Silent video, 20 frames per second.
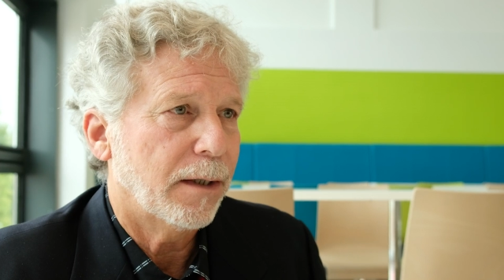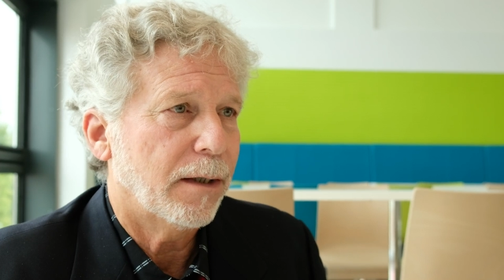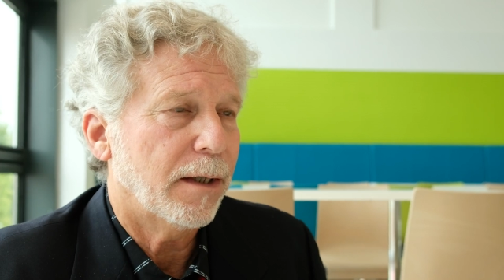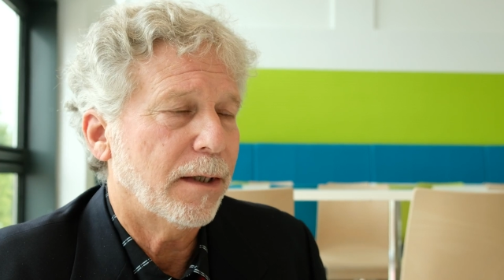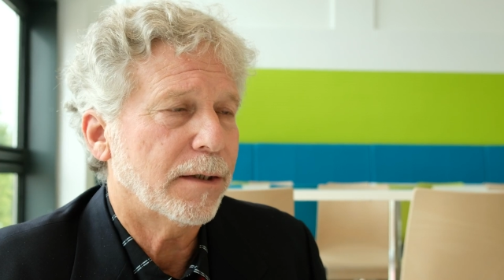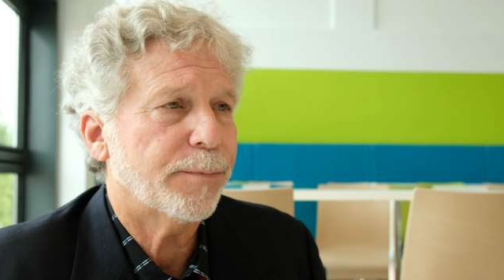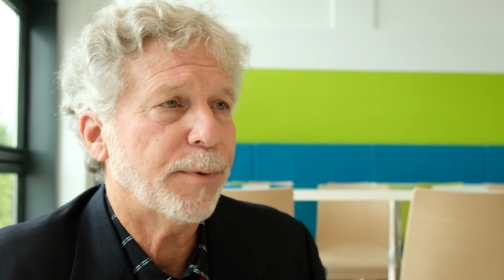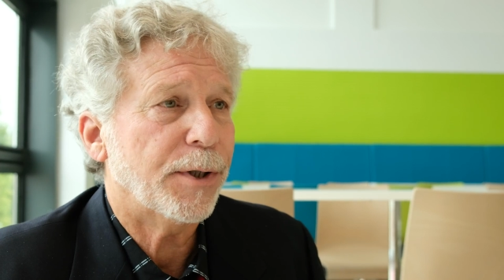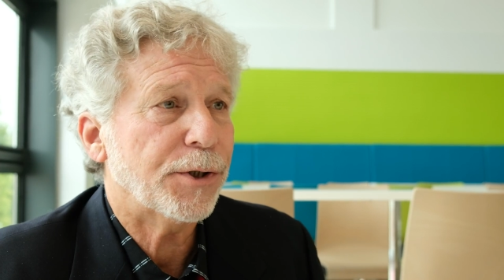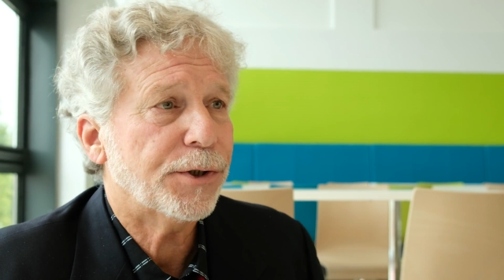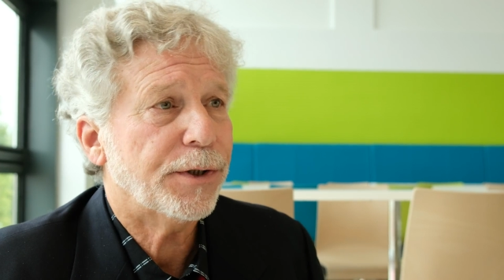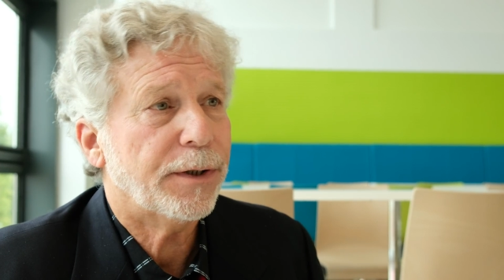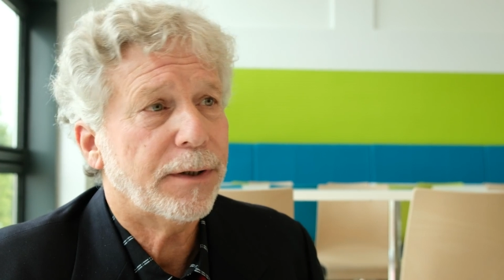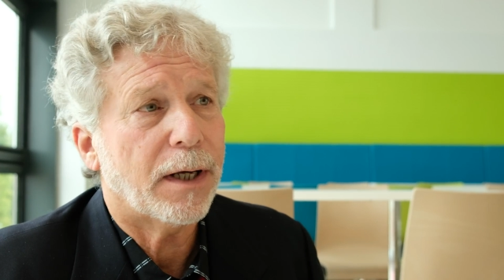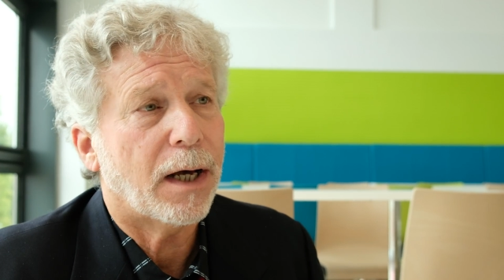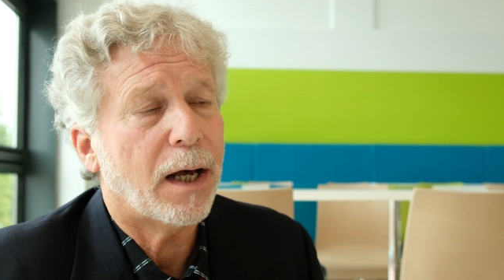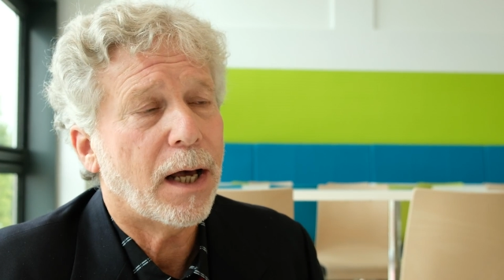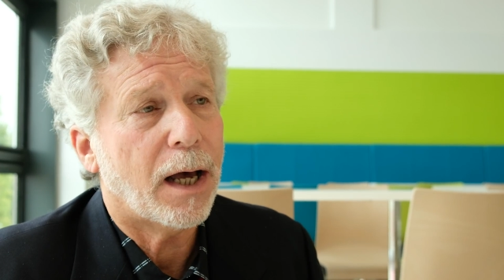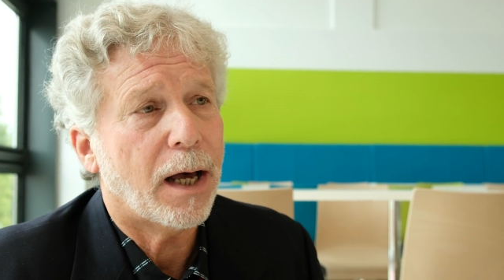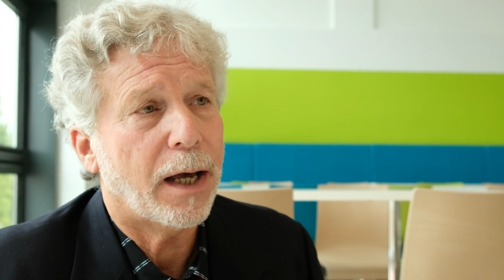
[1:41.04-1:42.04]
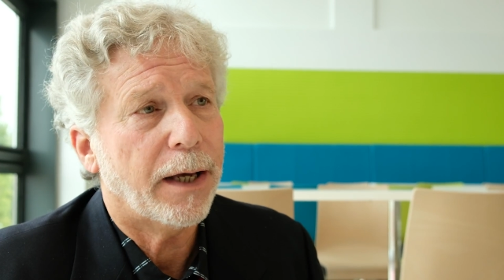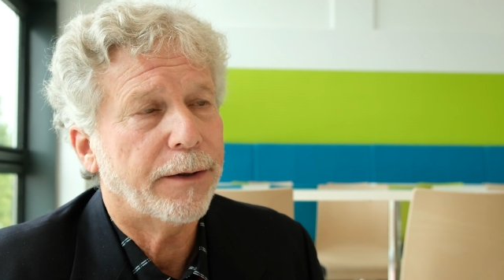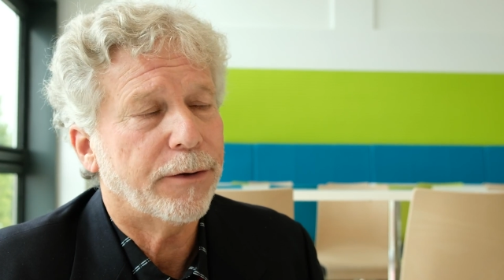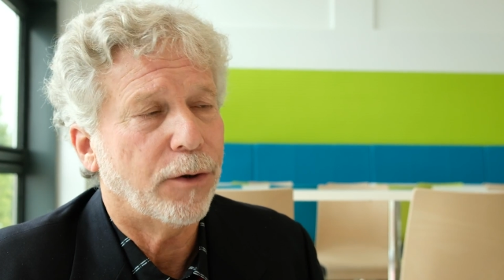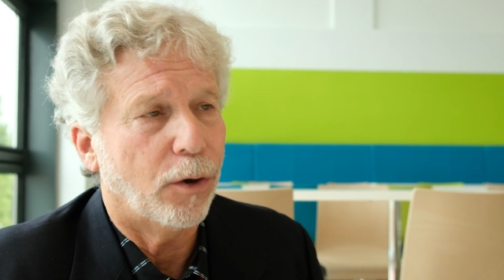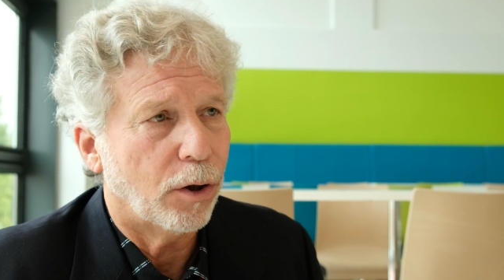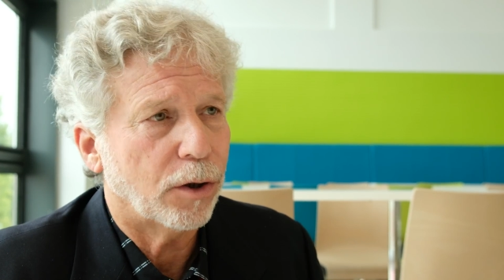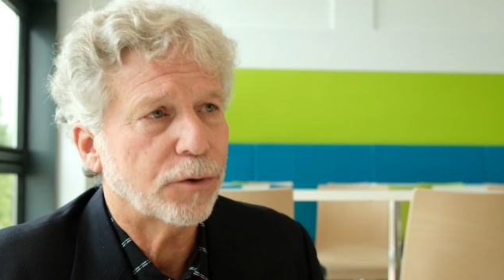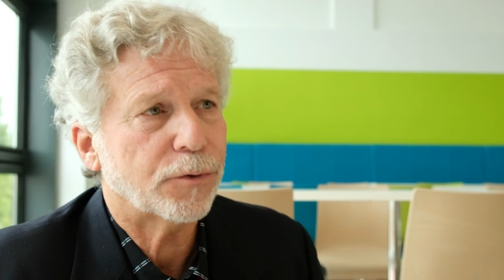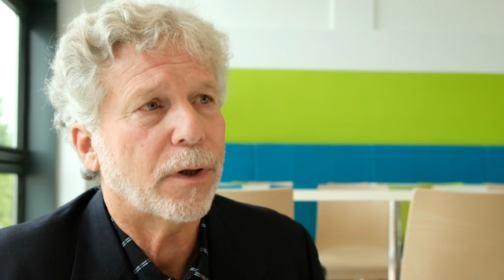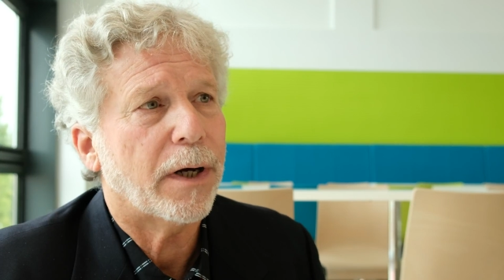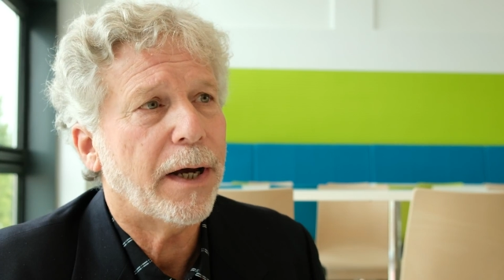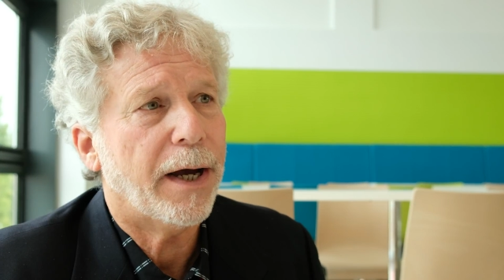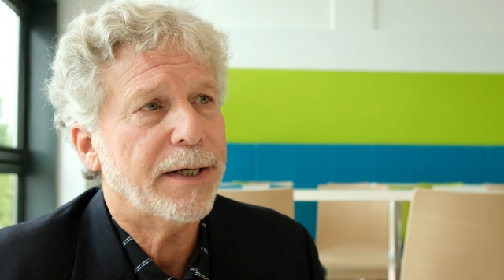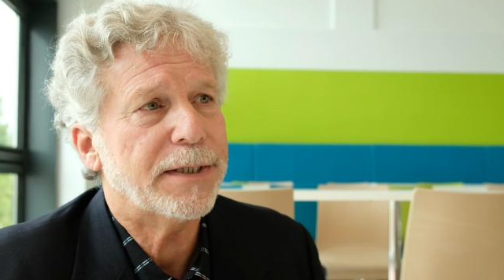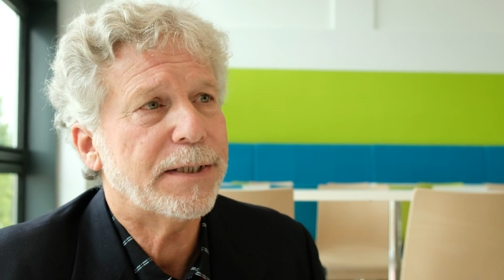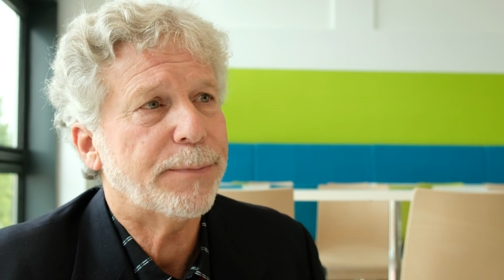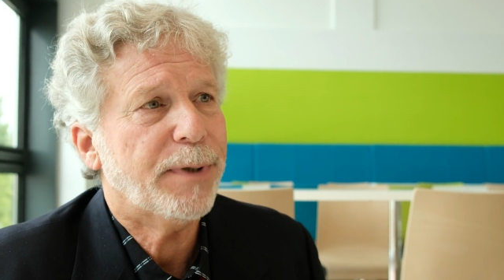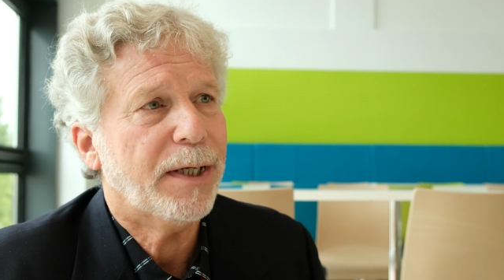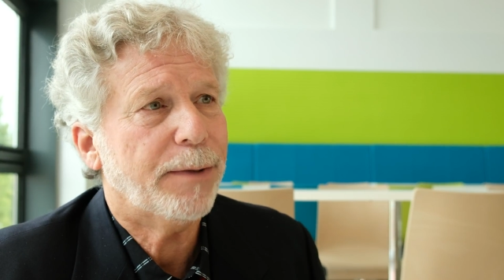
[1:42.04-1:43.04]
especially the ultra
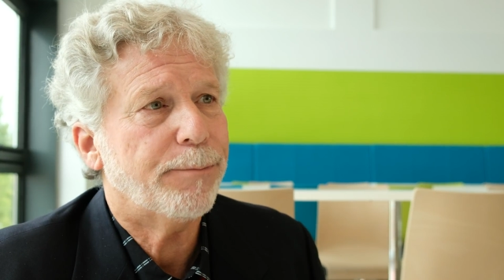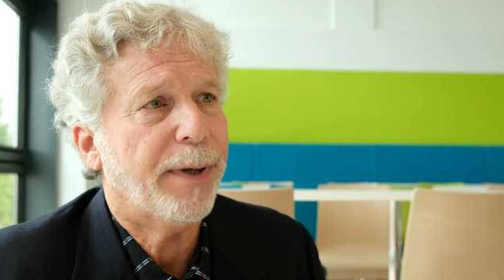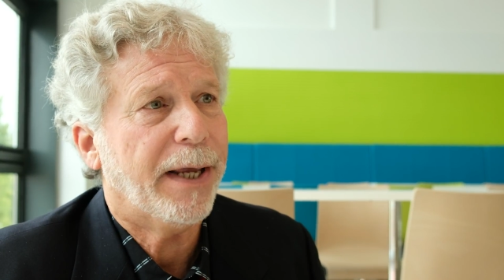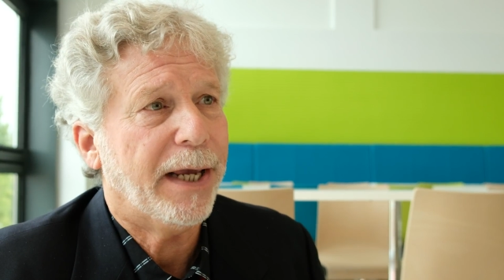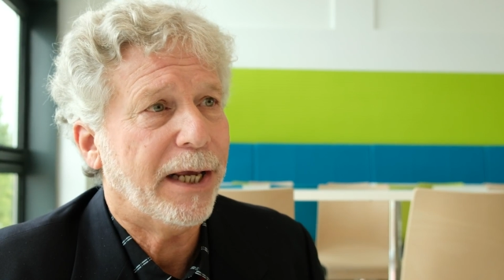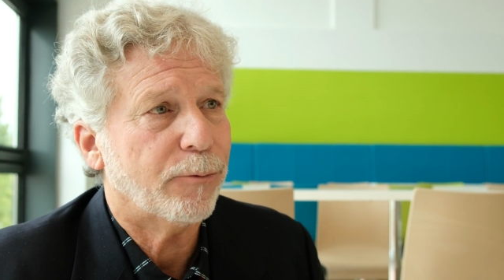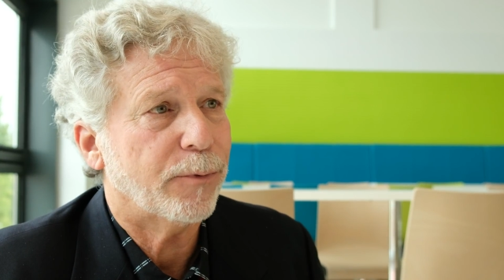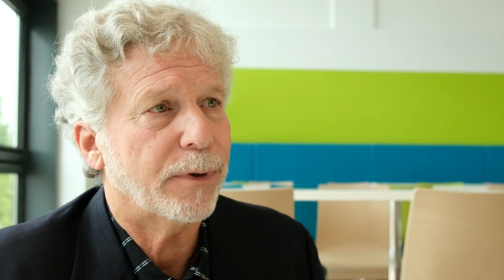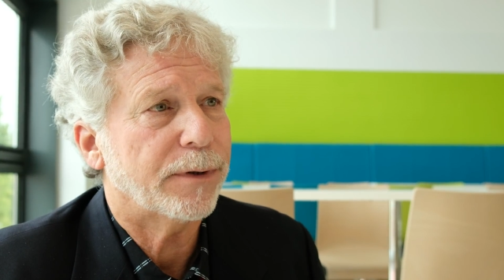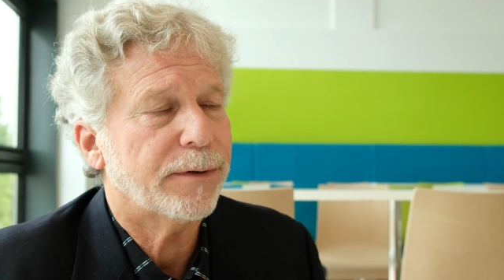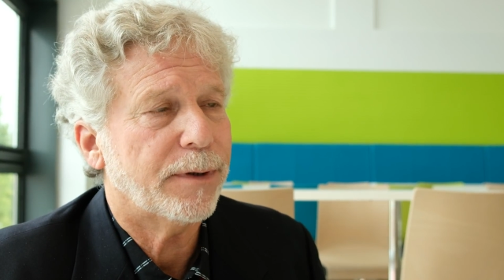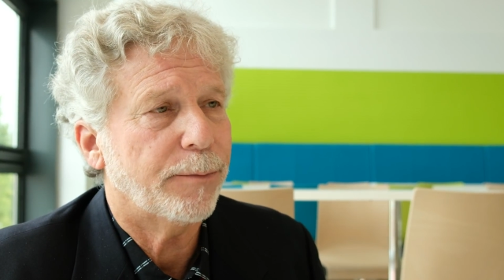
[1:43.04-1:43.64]
high-speed bandwidth